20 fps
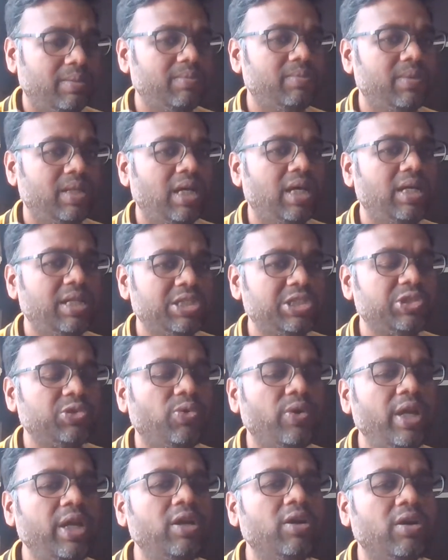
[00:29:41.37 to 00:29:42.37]
They are
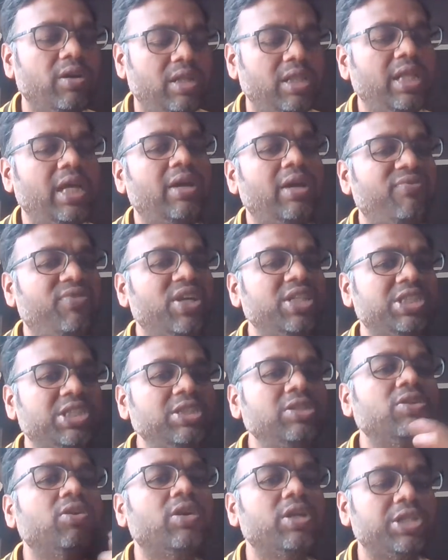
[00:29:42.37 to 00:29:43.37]
storing, they are
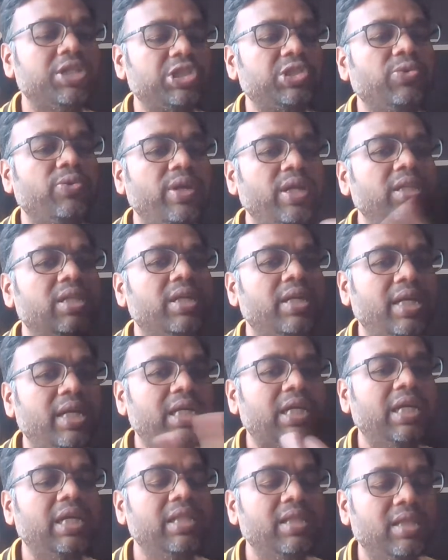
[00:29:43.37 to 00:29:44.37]
fetching or storing the
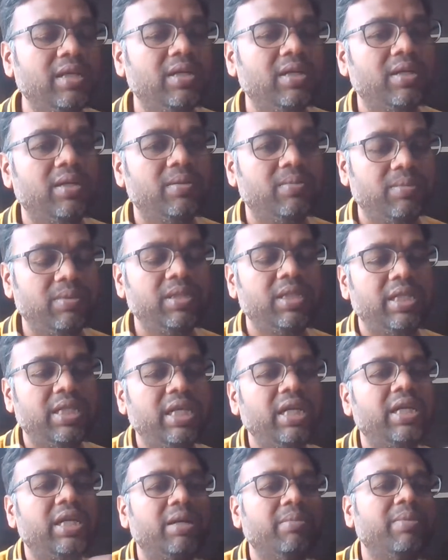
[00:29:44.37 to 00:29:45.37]
data in the
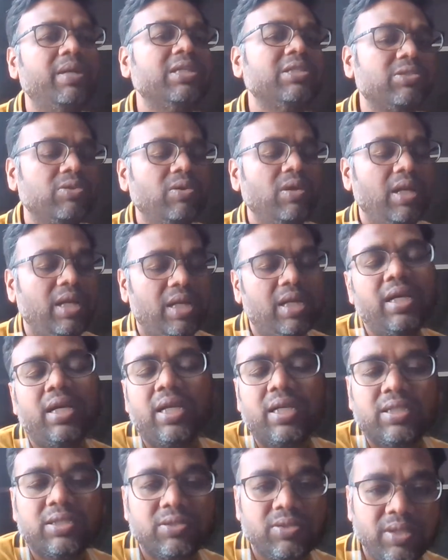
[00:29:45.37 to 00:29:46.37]
database only,
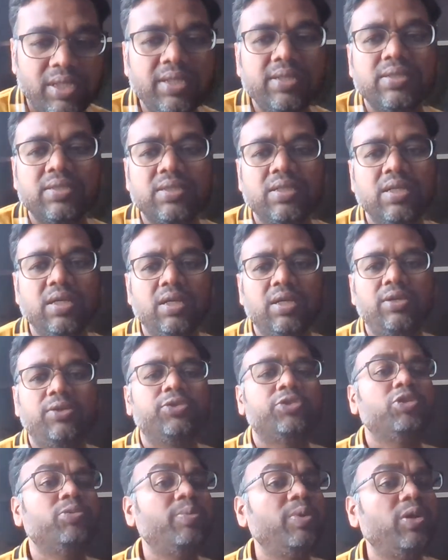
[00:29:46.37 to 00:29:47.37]
correct? So yes, you
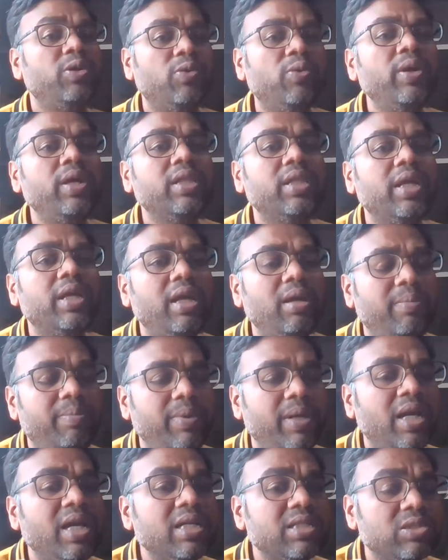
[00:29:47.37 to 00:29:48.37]
should be knowing the
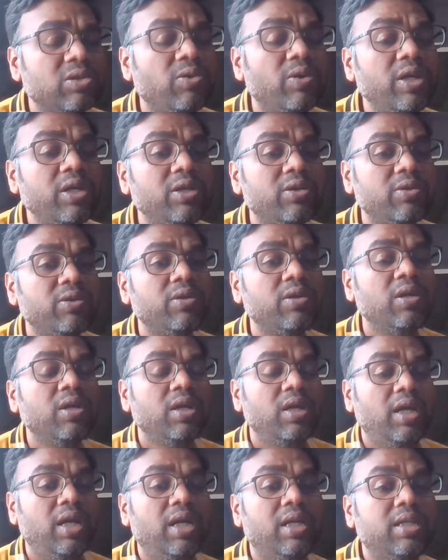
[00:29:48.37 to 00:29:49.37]
API is going to
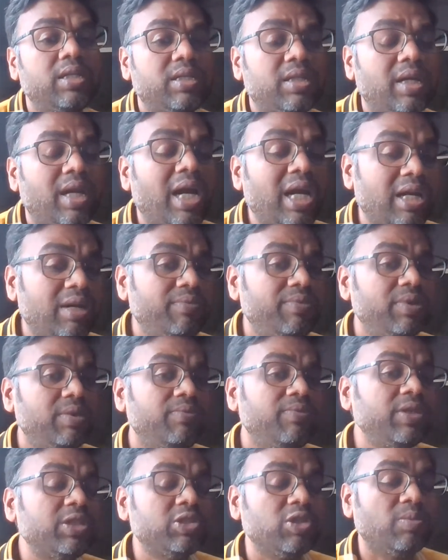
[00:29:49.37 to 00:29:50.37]
interact with
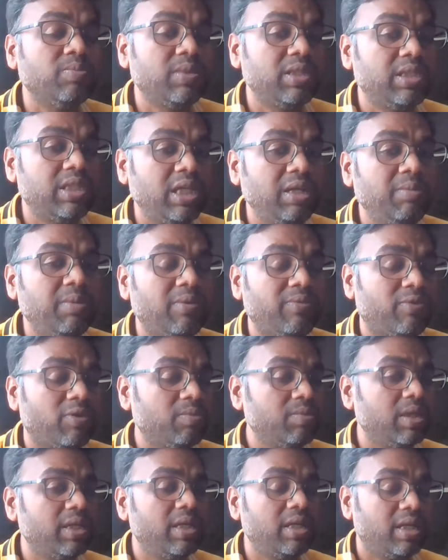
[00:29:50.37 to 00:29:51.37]
which of the table
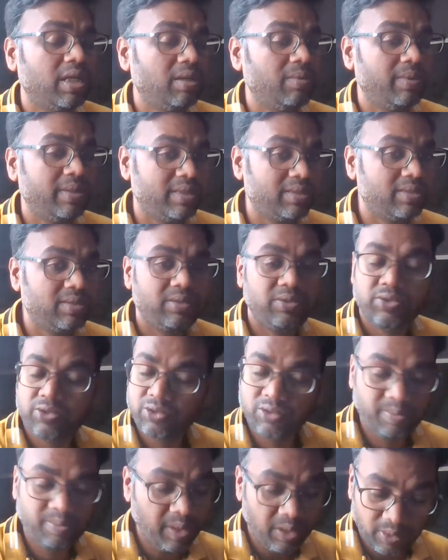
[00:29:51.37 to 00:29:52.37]
from the database. You
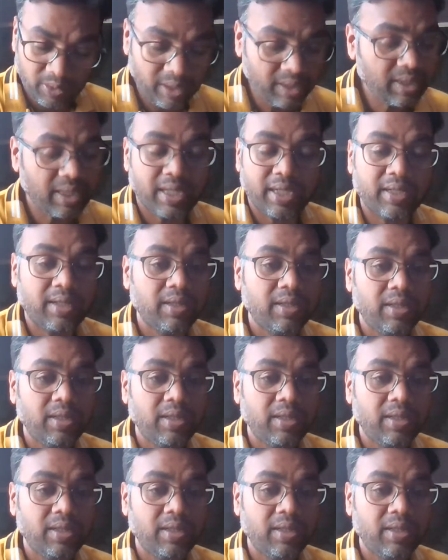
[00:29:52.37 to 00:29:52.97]
should be knowing that.